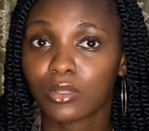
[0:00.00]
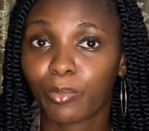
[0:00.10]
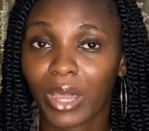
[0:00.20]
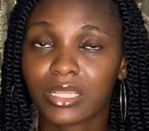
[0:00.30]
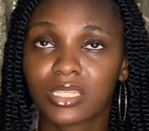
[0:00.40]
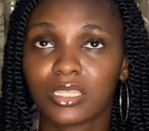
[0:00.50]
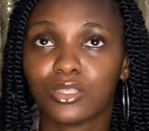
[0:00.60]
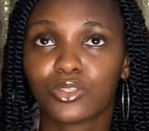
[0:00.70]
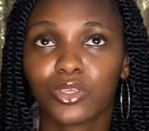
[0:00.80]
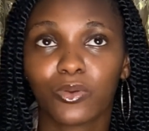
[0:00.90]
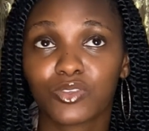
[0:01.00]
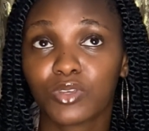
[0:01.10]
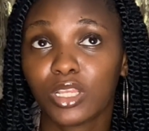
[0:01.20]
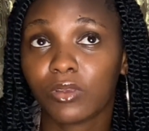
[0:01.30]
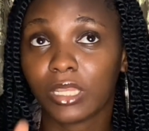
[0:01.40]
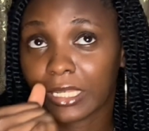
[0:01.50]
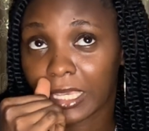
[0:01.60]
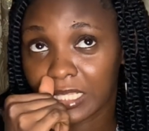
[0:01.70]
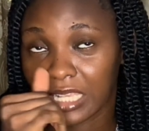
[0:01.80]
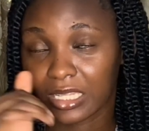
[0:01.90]
party. So it was really, really
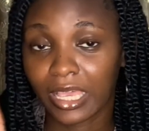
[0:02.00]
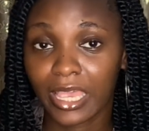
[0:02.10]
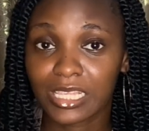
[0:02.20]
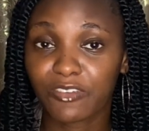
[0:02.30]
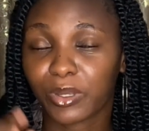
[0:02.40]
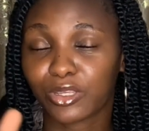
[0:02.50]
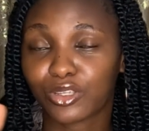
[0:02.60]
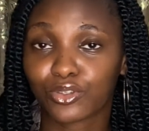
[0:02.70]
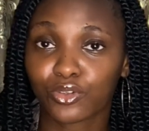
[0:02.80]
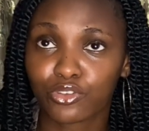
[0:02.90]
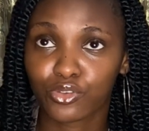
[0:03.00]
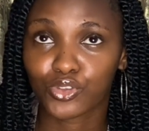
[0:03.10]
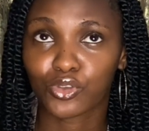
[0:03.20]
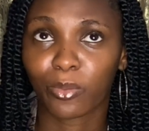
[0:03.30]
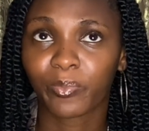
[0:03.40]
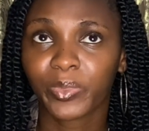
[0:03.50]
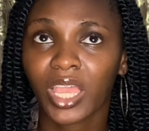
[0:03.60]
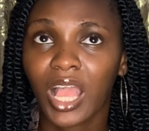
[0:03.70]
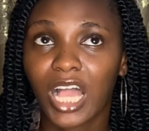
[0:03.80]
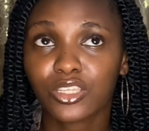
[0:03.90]
nice. Like the guys, everybody shows up,
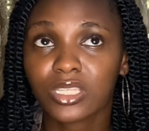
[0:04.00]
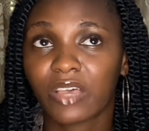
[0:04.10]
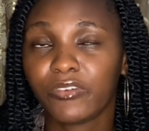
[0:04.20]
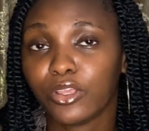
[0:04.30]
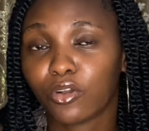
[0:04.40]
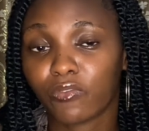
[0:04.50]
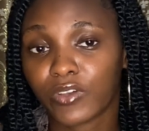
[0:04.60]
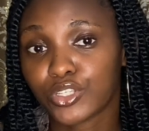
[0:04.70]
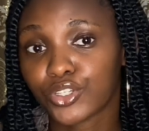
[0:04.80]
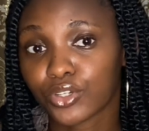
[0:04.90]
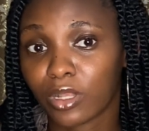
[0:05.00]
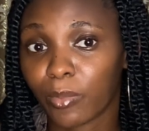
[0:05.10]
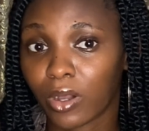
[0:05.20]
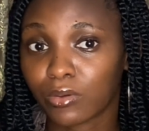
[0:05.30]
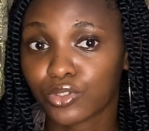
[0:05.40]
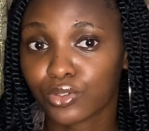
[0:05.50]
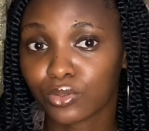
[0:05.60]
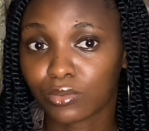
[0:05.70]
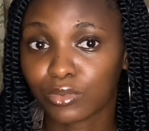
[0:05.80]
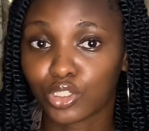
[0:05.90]
just having a conversation about
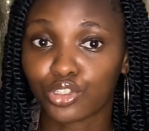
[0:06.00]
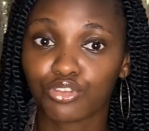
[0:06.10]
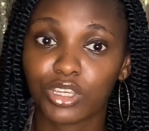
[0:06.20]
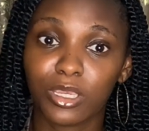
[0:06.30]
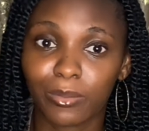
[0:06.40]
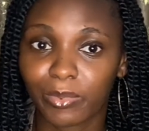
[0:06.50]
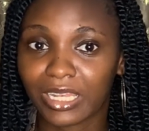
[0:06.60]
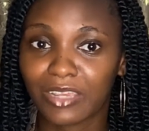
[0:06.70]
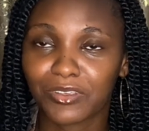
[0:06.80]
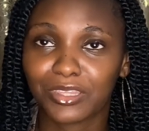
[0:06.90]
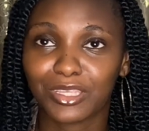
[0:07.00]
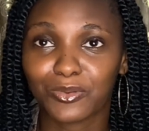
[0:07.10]
the trip and everything.